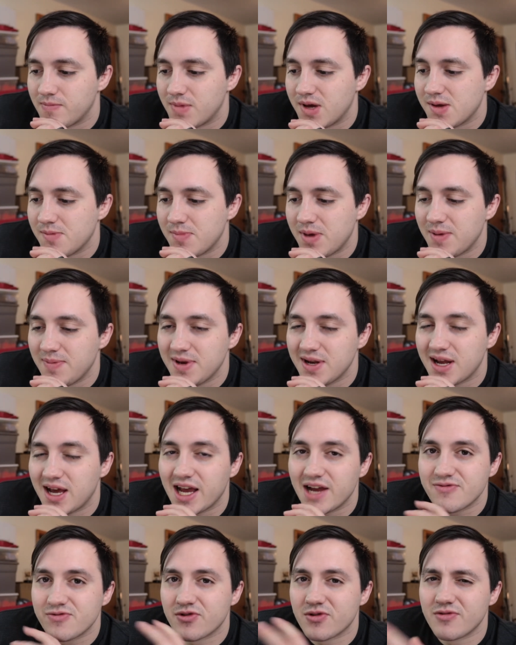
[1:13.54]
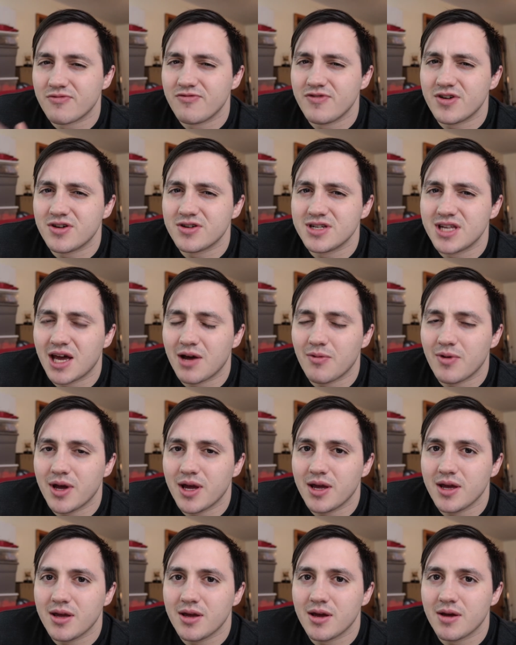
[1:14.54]
And maybe not everyone feels that
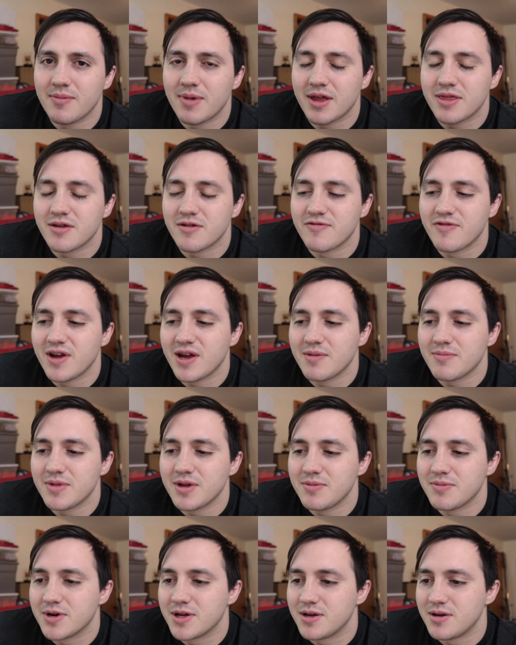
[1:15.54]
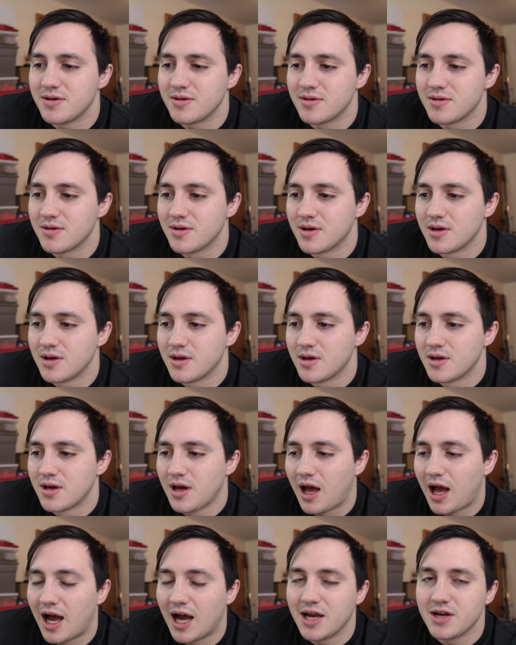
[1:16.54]
way about their family, but
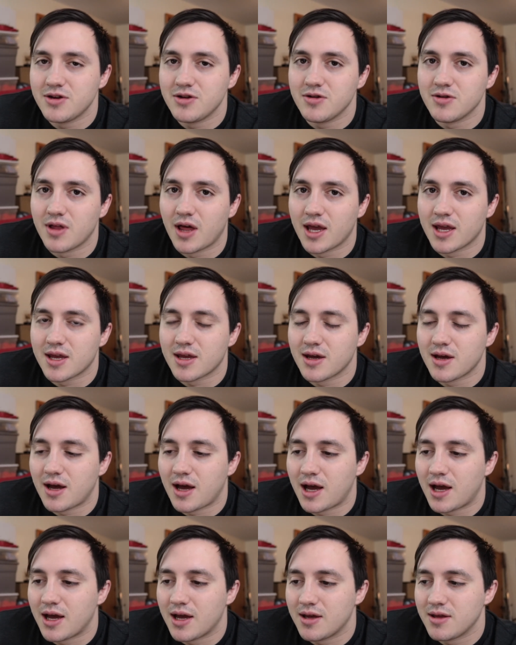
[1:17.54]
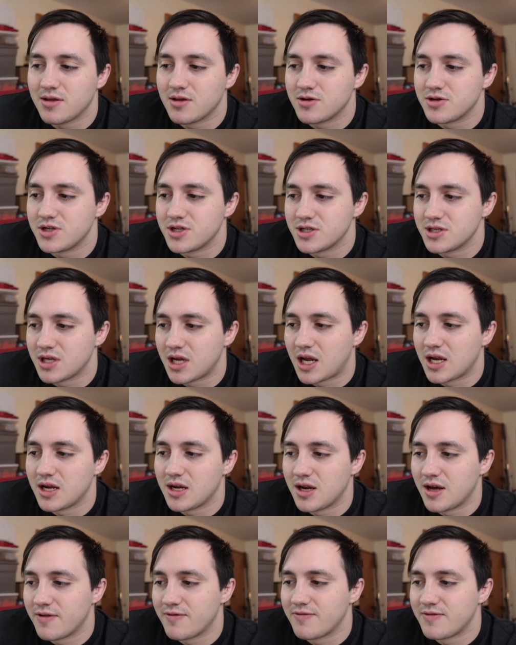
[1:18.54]
I do. There's just not
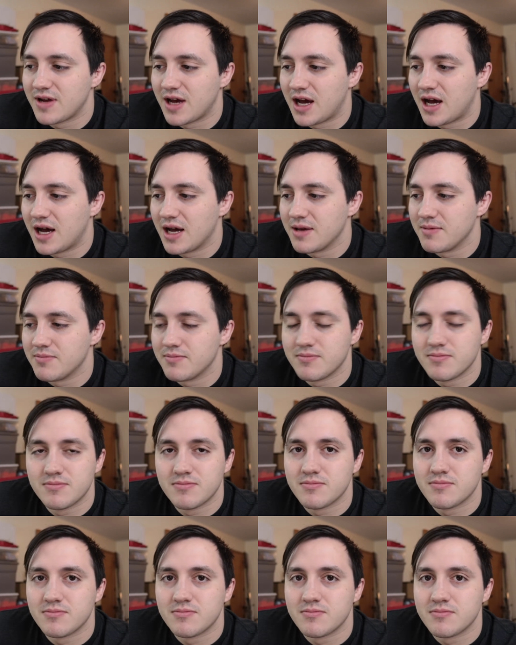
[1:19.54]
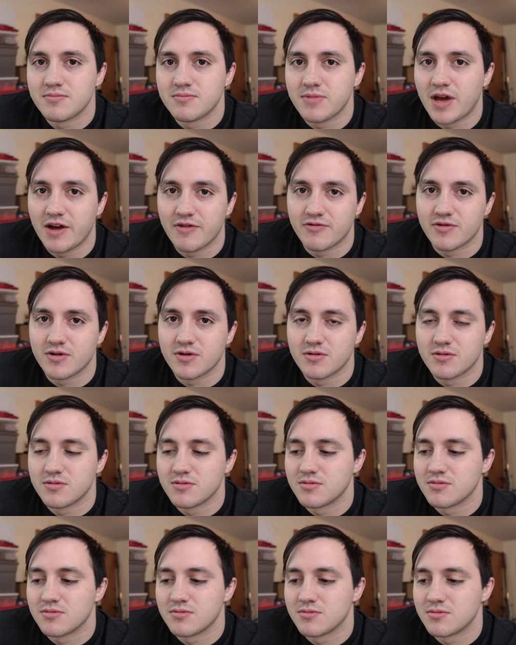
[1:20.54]
enough time, ever.
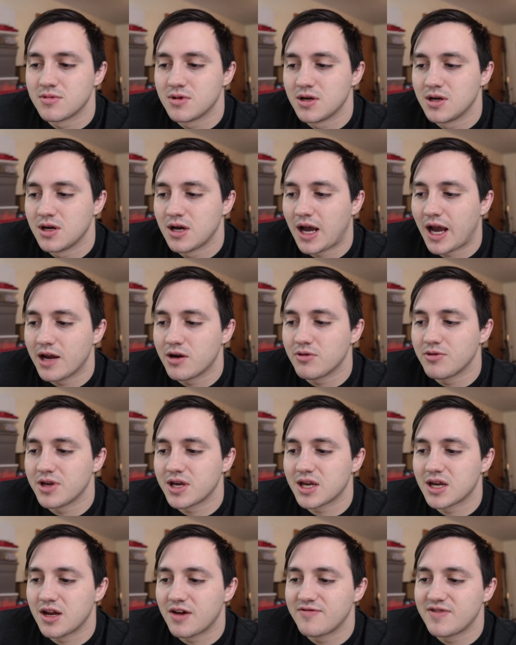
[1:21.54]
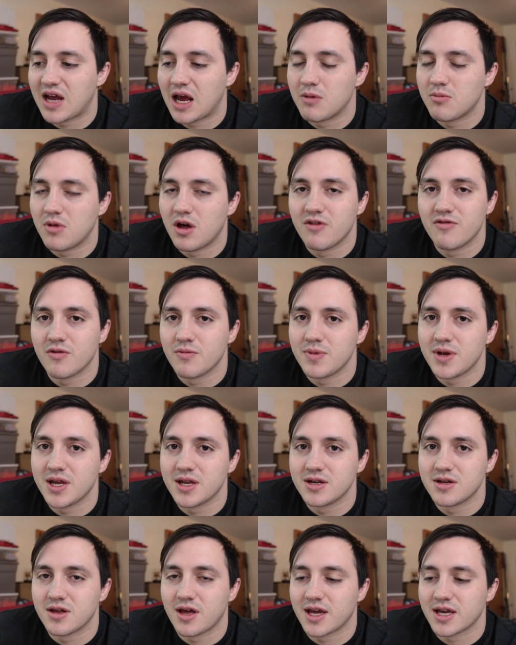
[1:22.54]
I don't think enough time will ever be
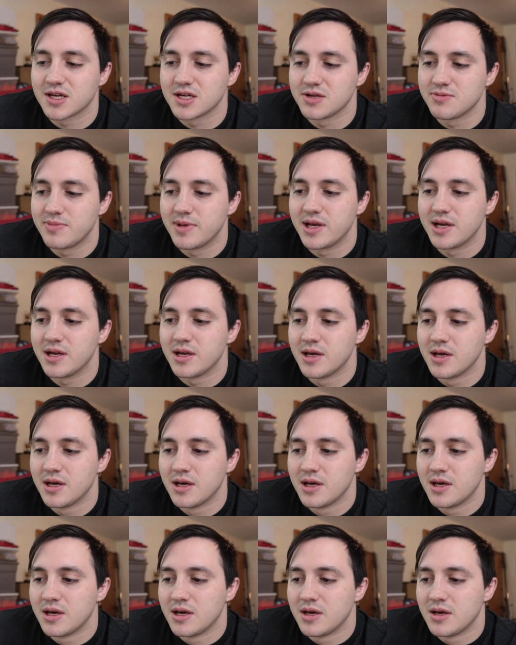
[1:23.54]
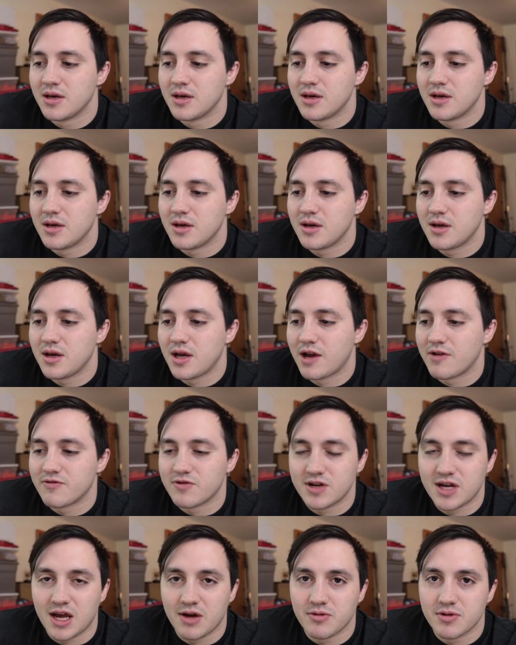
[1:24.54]
until I can spend
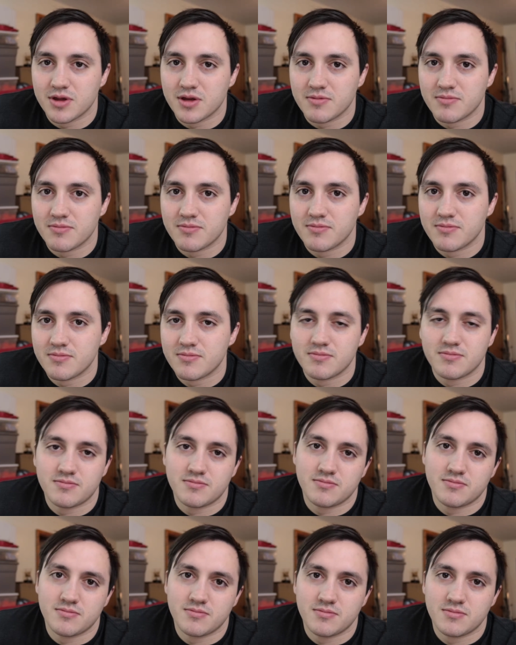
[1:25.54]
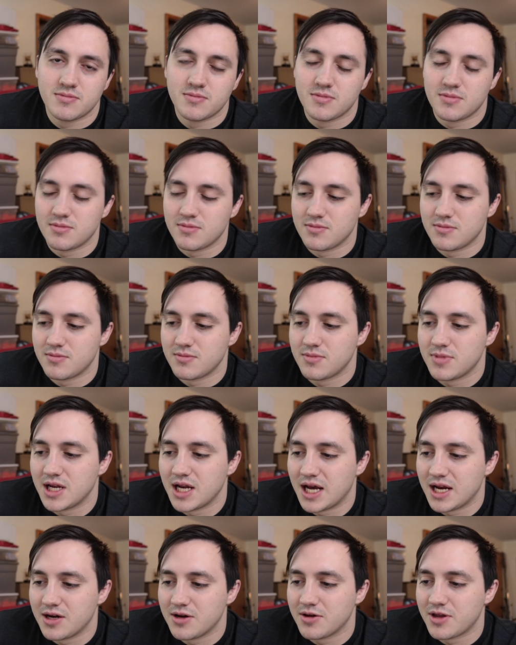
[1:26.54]
every day with them. And
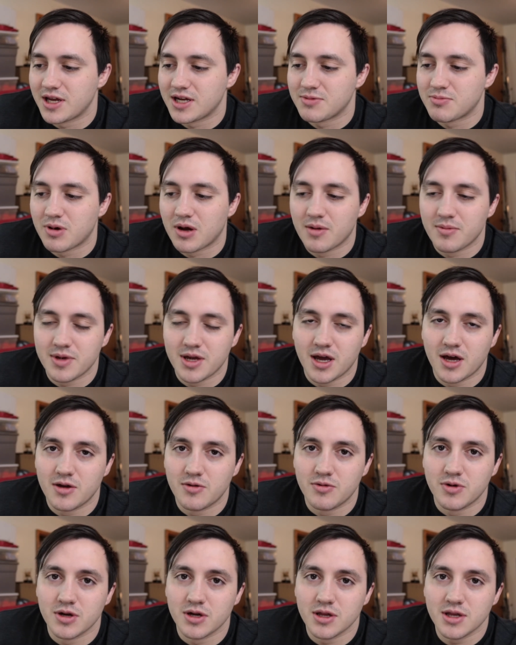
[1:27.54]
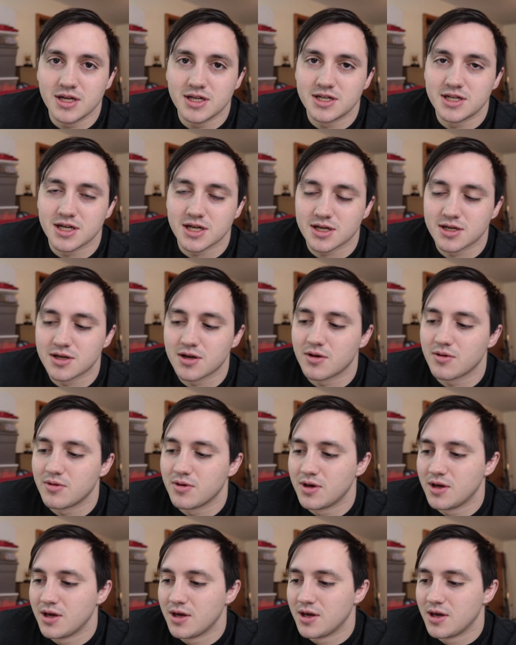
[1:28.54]
I know that's probably unrealistic. So